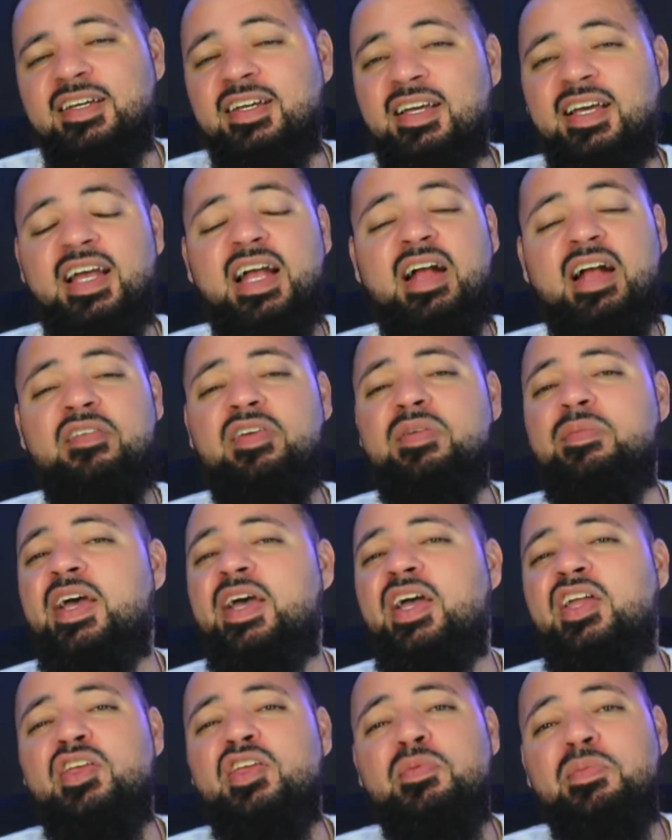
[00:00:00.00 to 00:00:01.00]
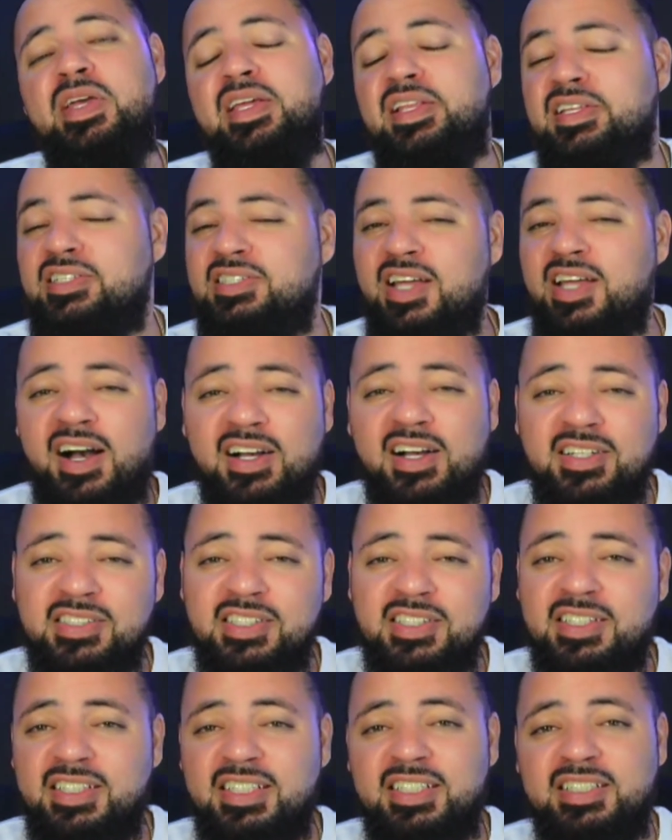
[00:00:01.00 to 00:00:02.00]
every man you meet is
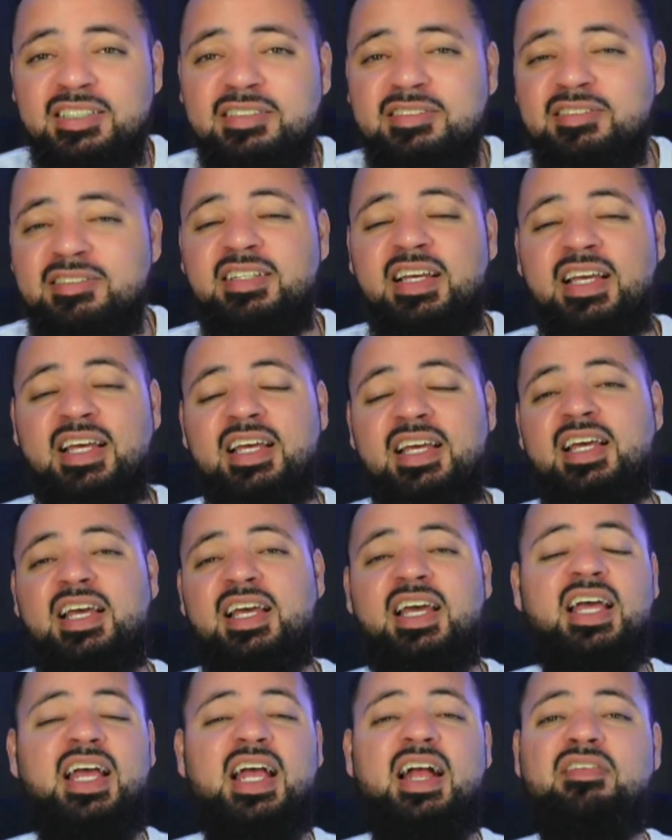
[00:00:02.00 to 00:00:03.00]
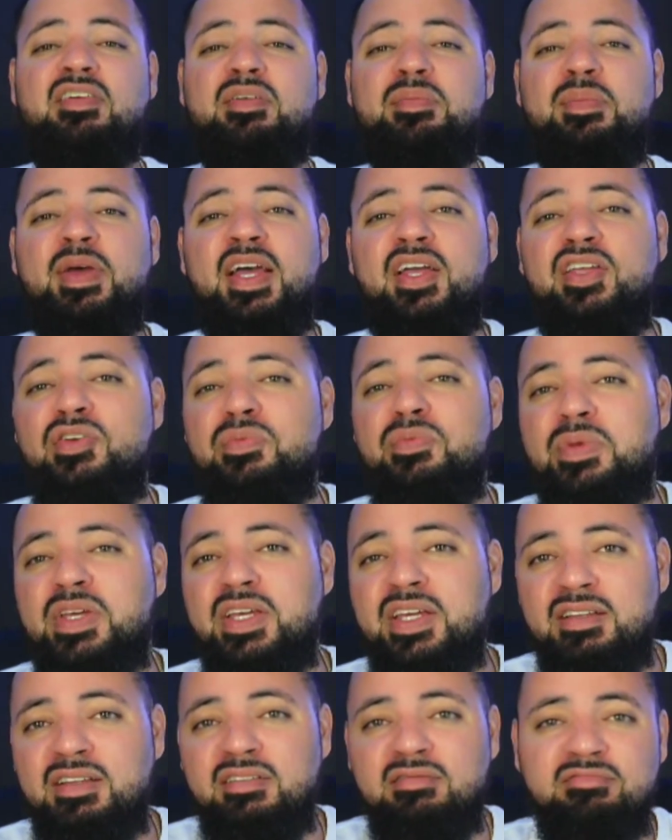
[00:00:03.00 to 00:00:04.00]
toxic. Every man you
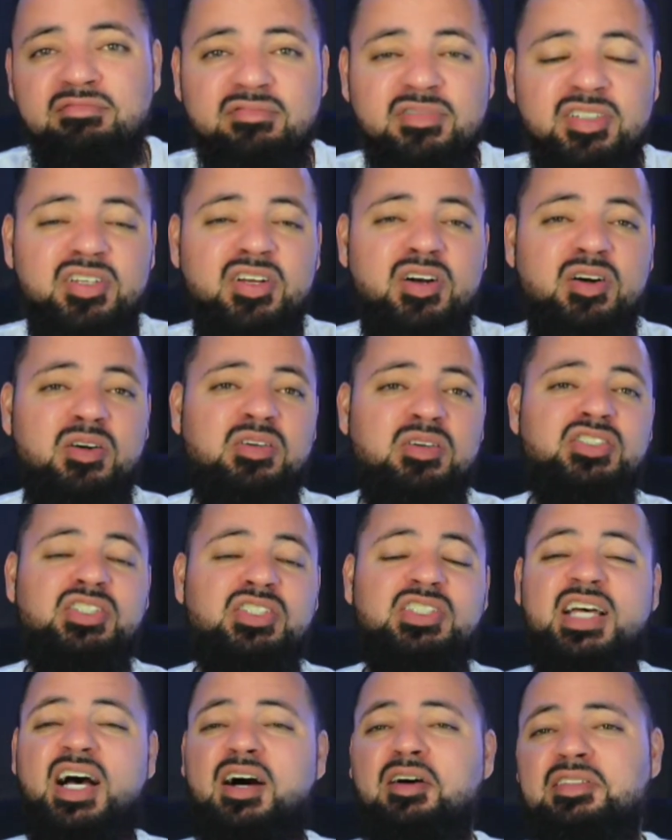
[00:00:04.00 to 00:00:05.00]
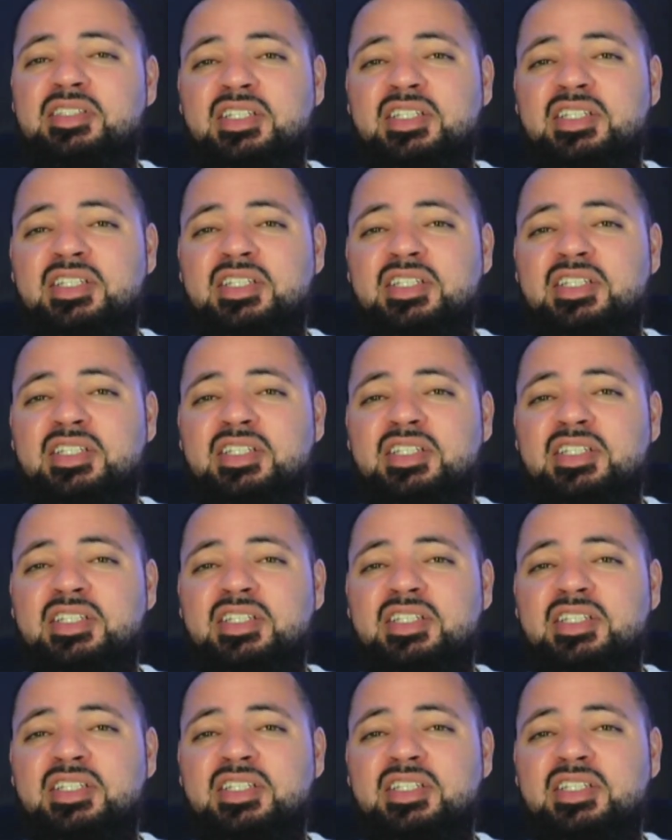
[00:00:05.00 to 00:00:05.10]
meet, you know, is just out to